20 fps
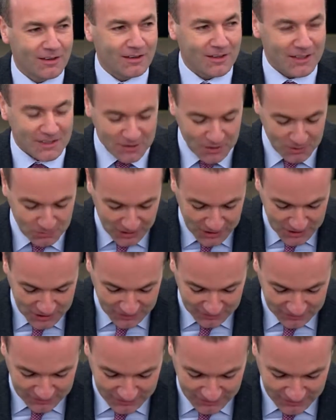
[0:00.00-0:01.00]

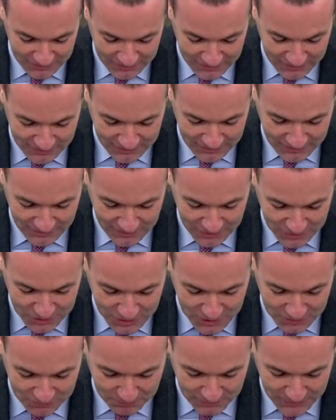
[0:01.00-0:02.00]
integration. The
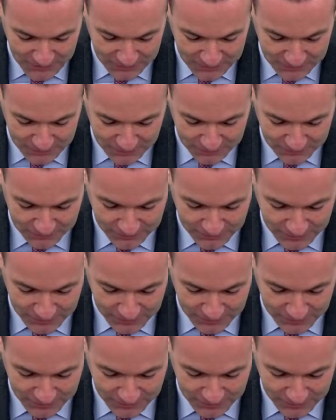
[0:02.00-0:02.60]
achievement of